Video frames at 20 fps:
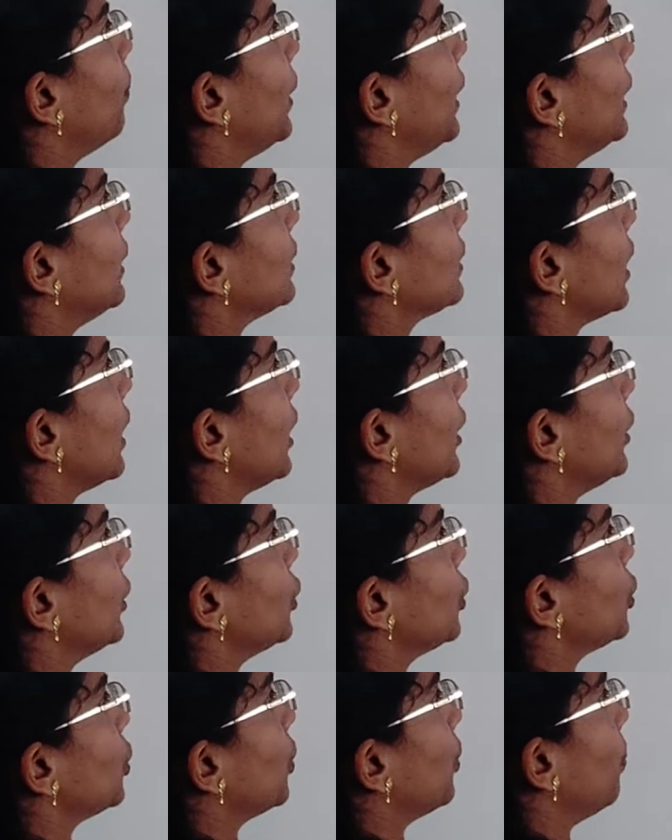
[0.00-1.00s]
Beta,
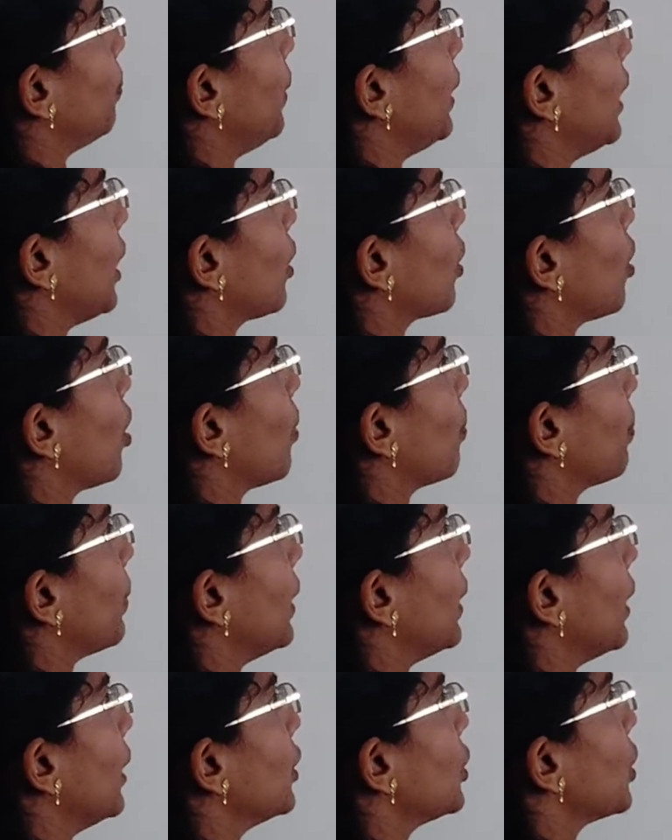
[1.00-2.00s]
it should be a
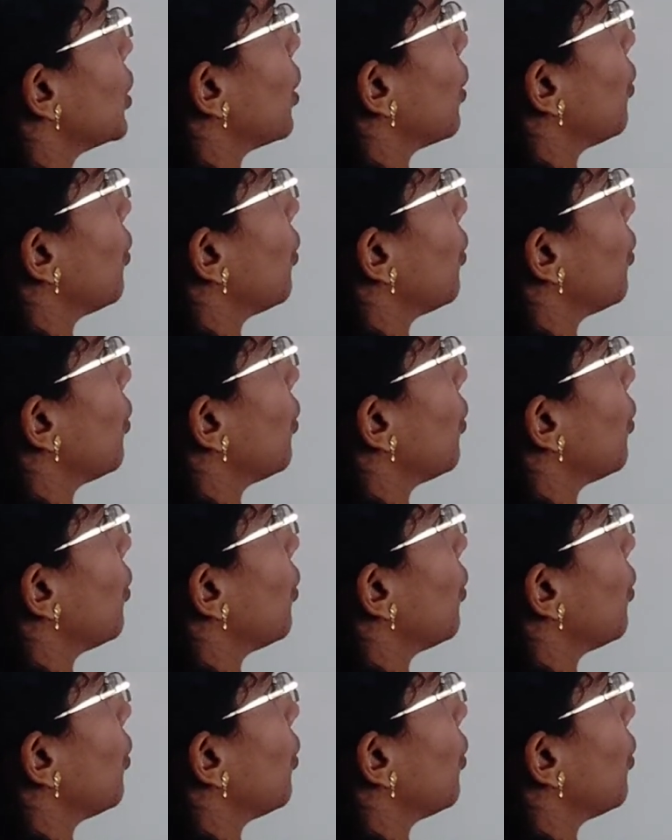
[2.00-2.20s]
combination